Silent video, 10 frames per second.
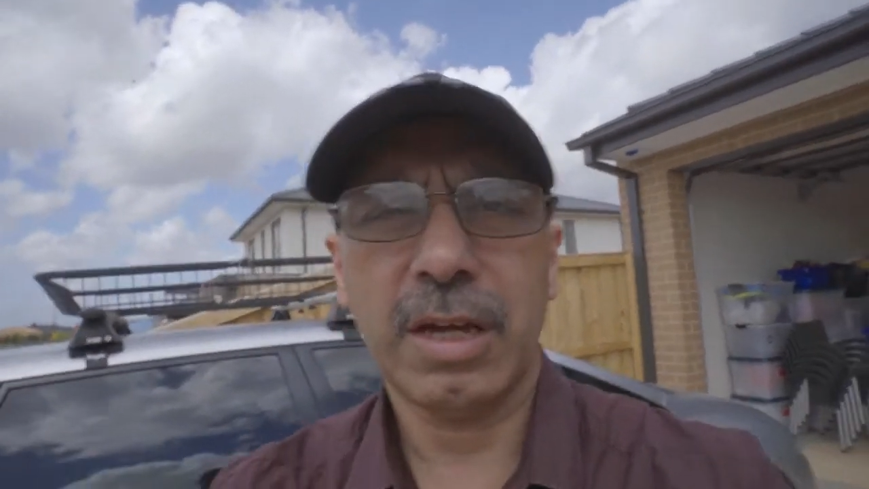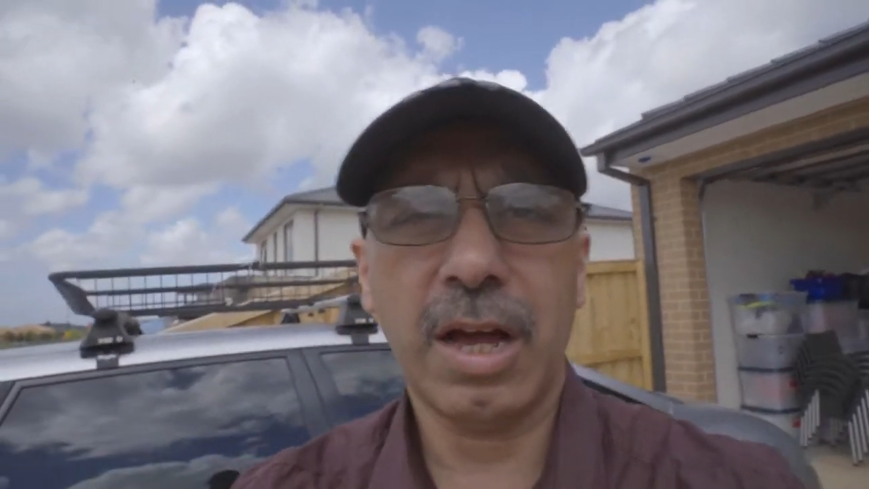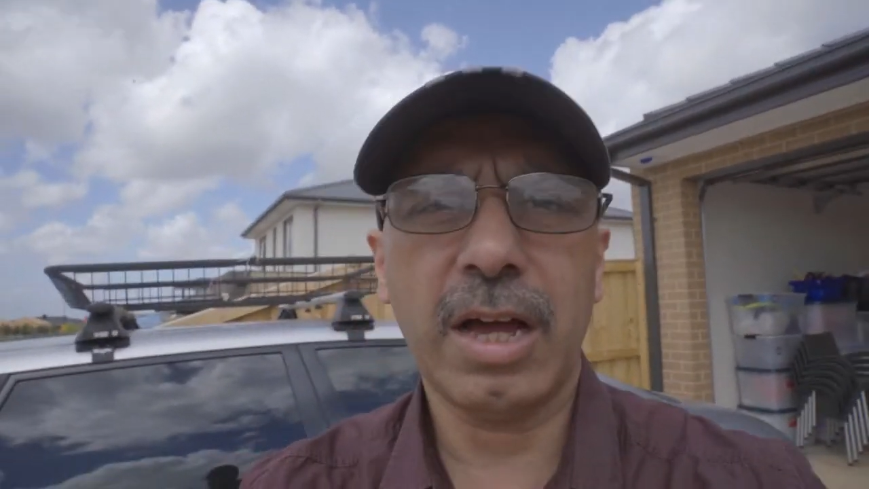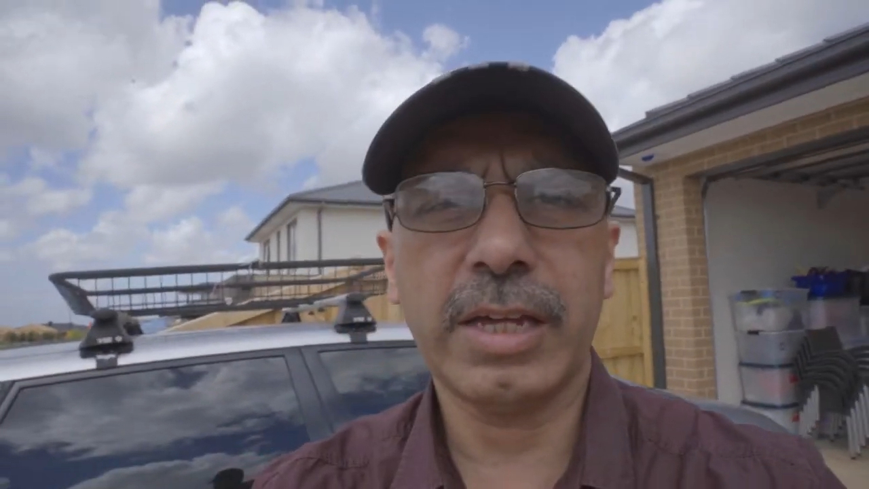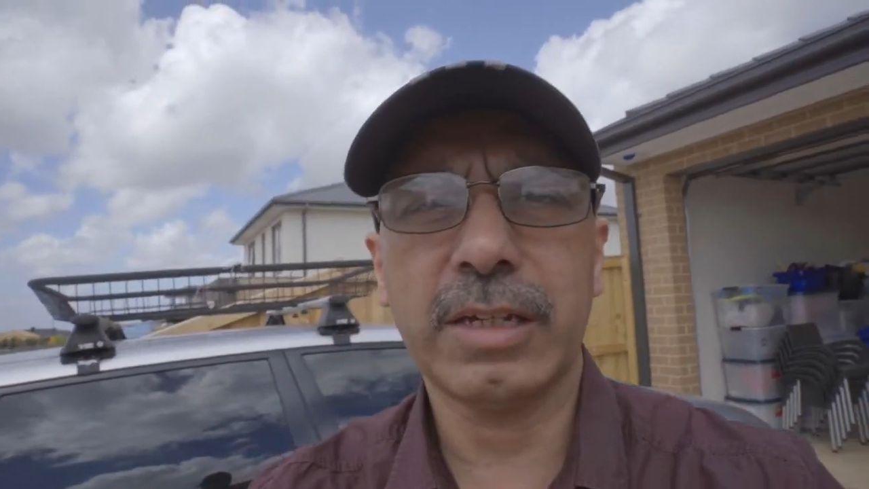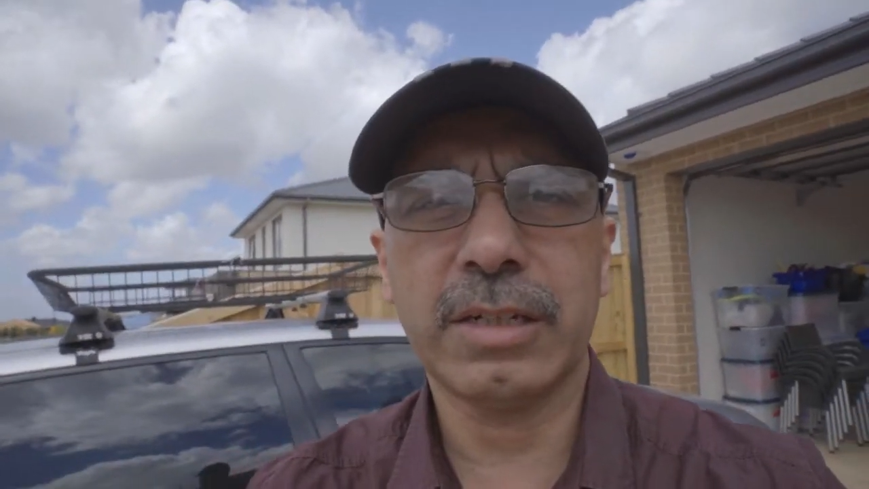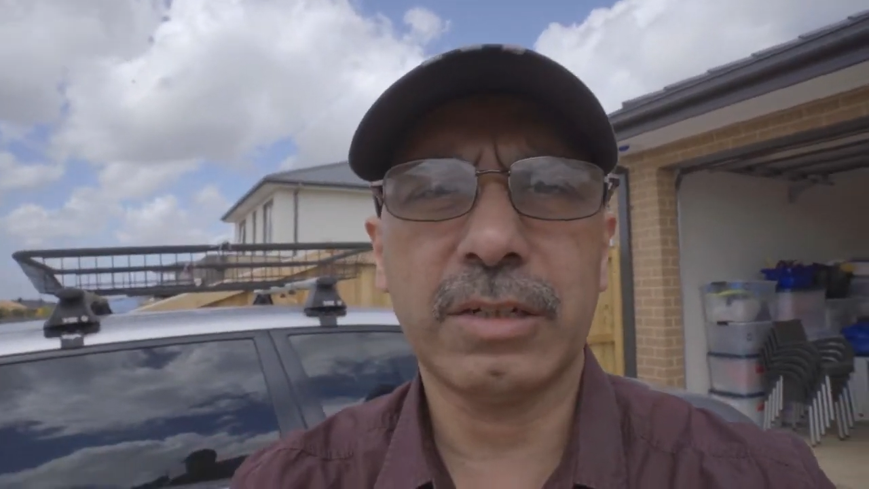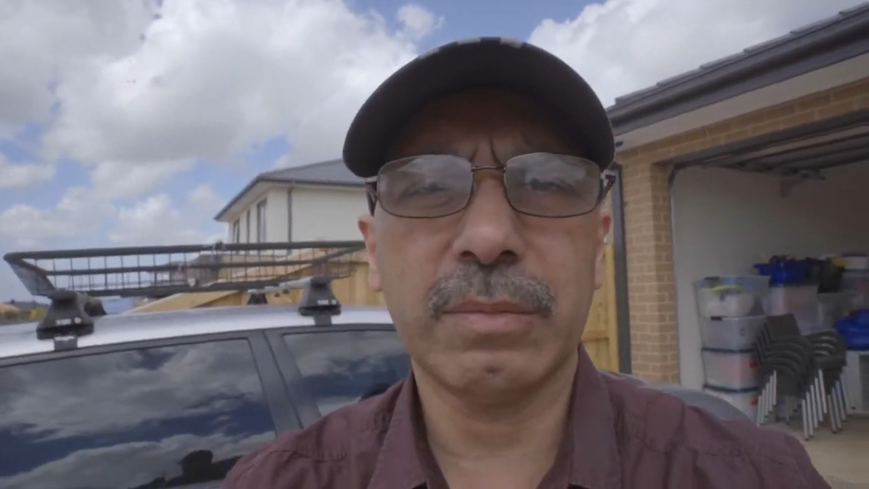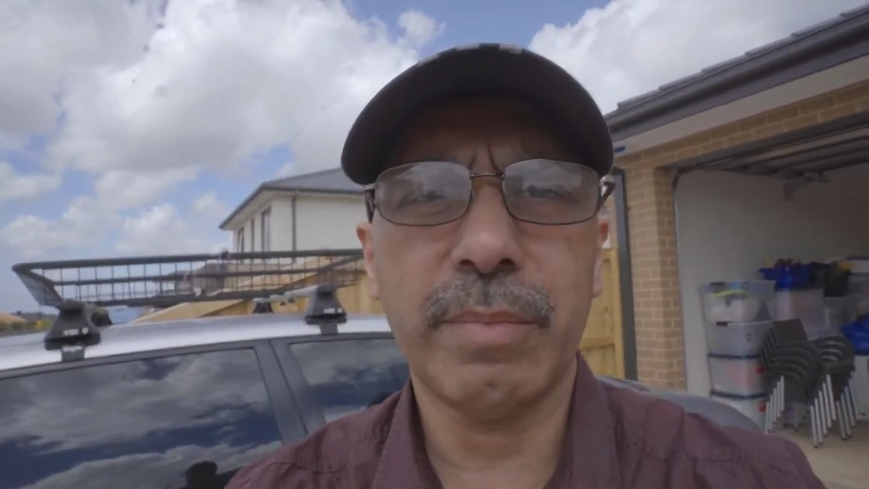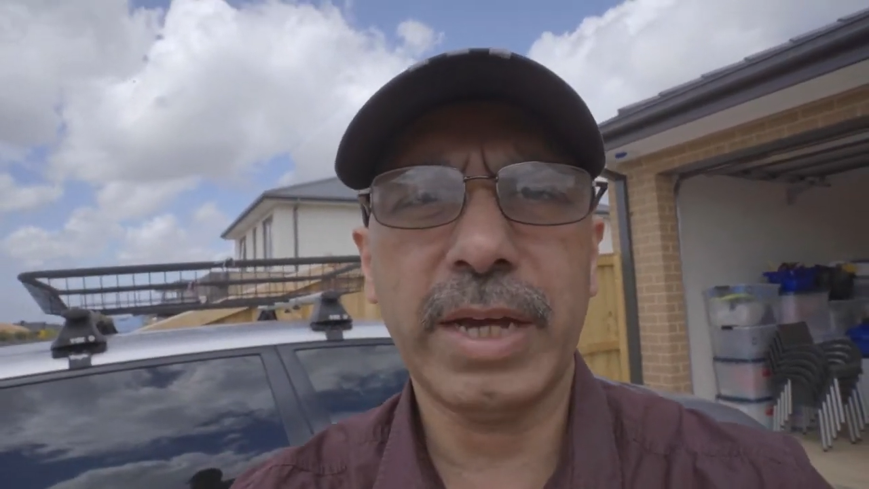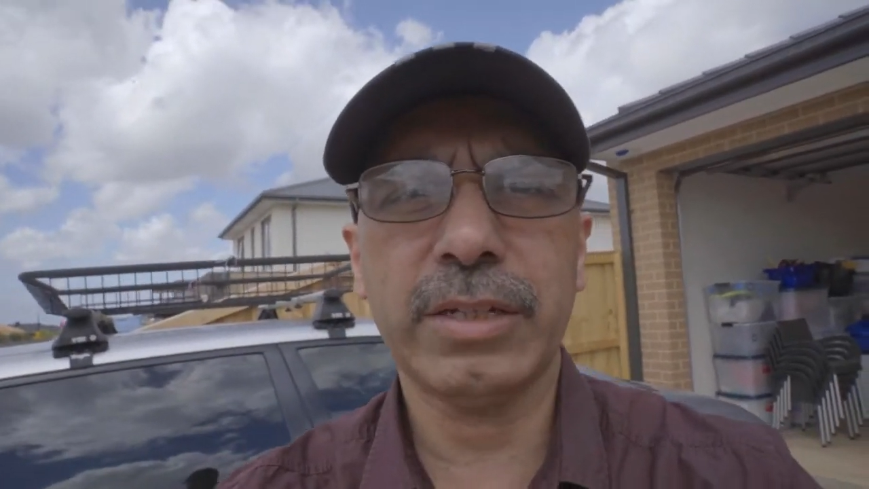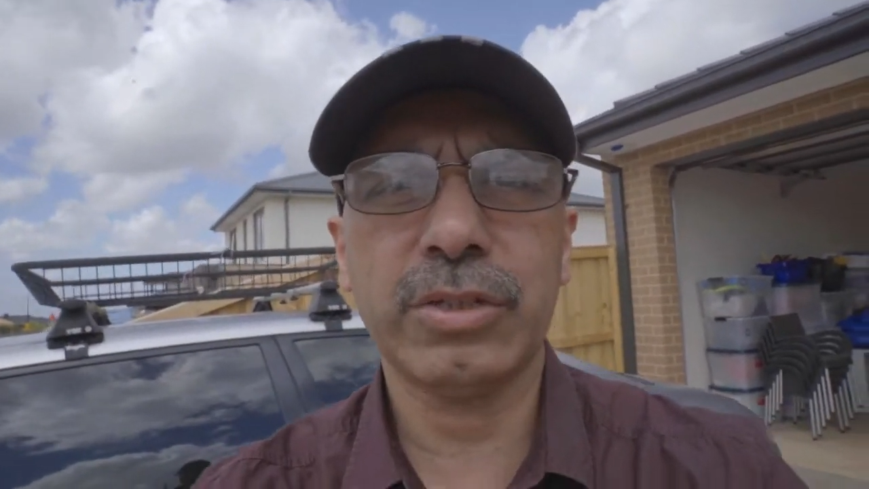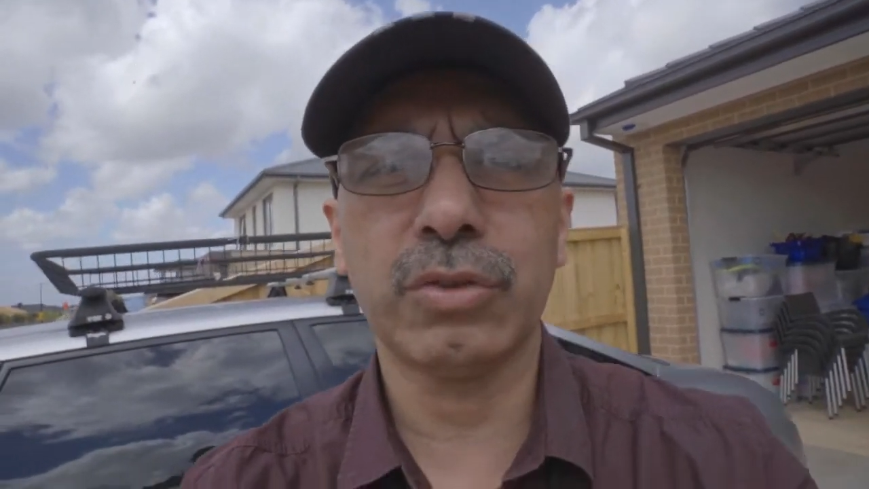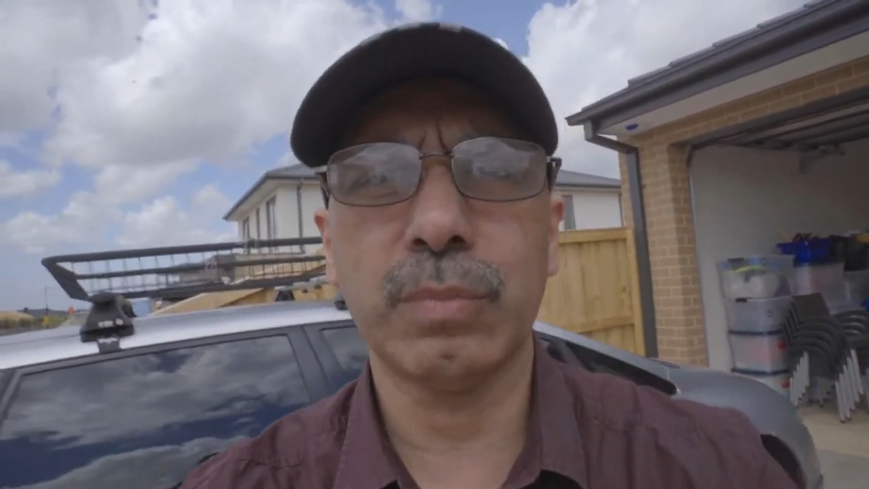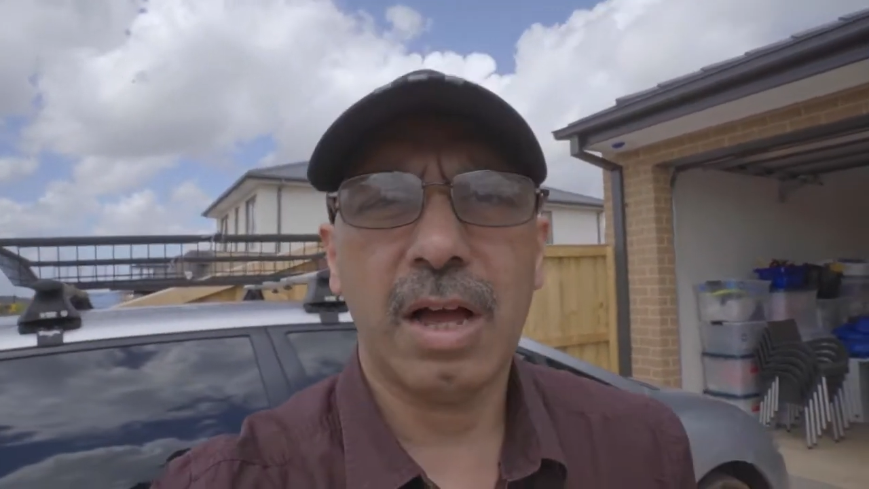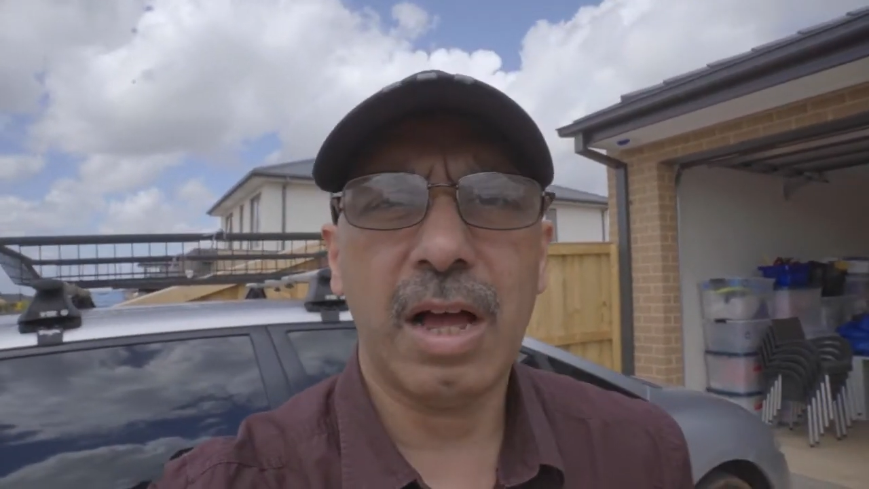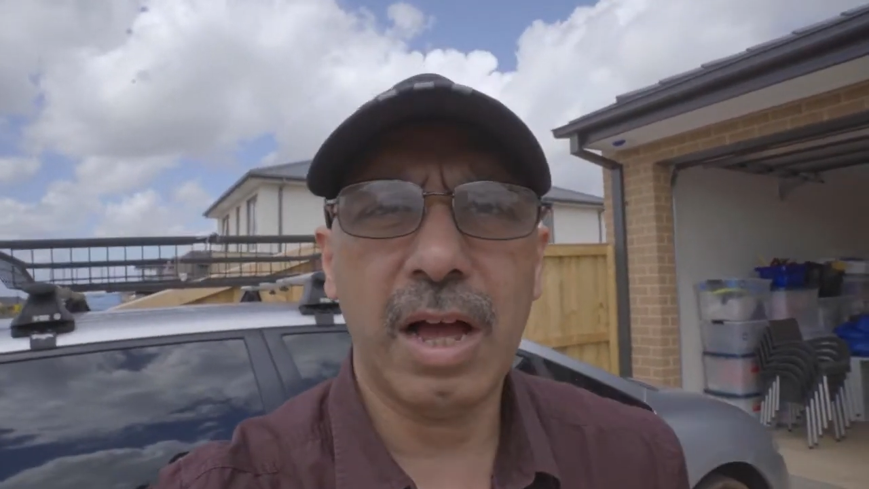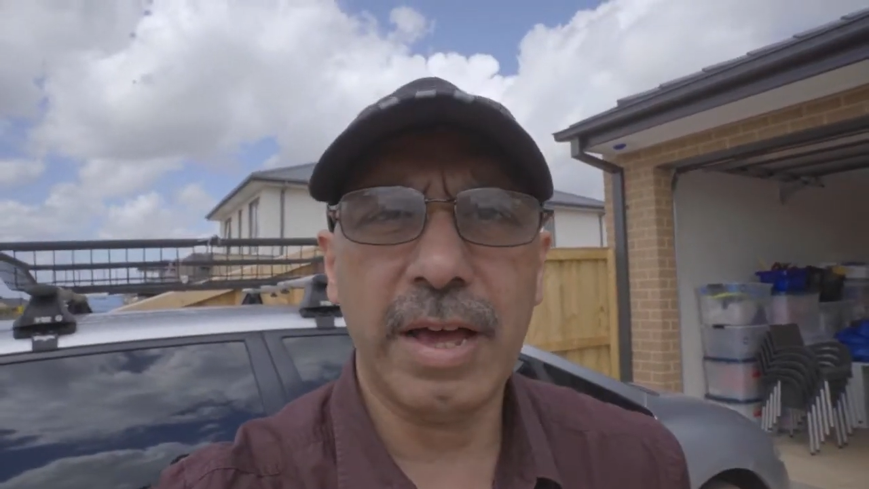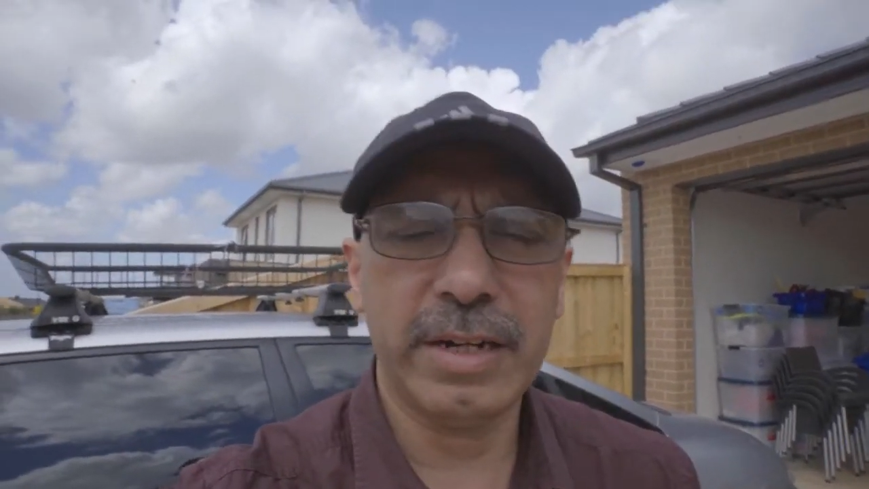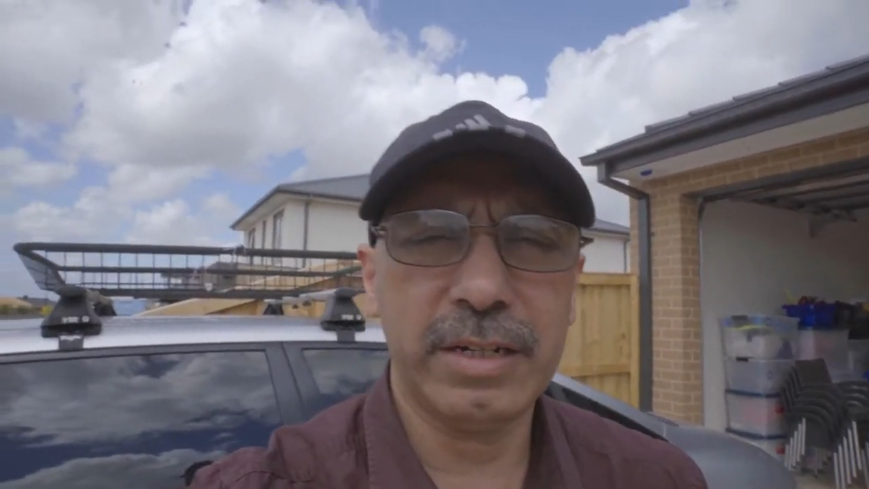I managed to
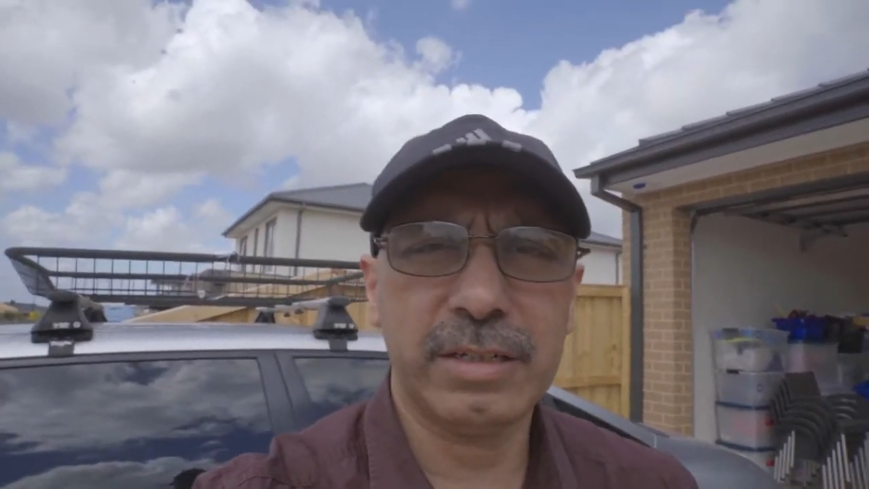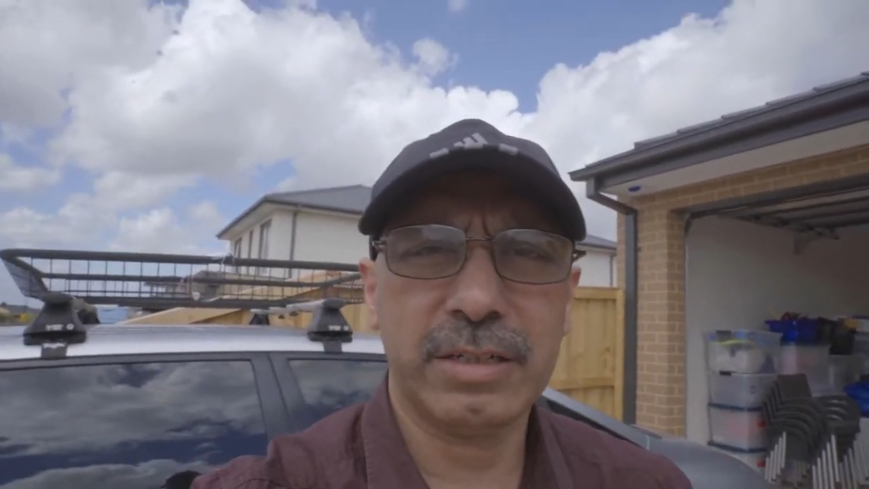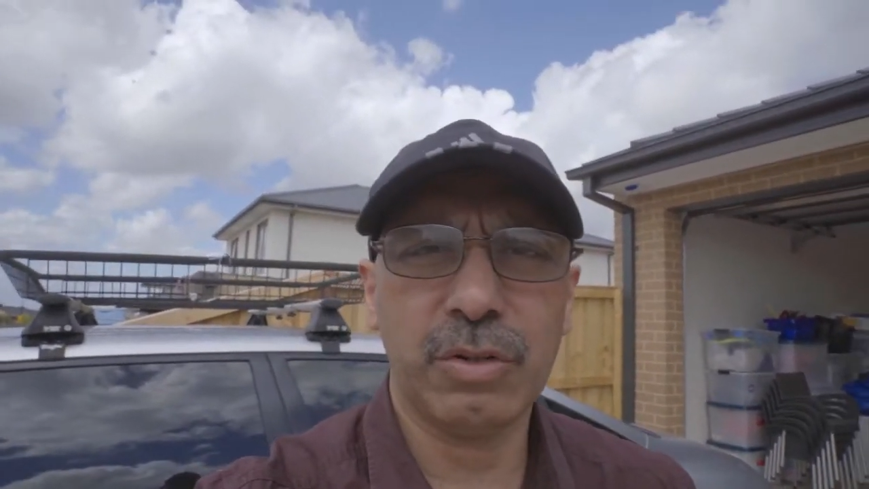hire it